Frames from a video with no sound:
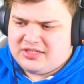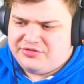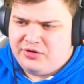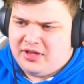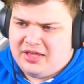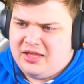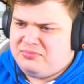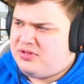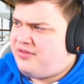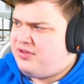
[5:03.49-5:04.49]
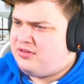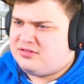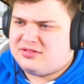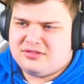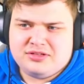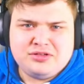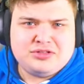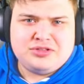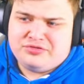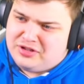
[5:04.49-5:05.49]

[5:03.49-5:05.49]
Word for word: If you want to keep giving us the good stuff, then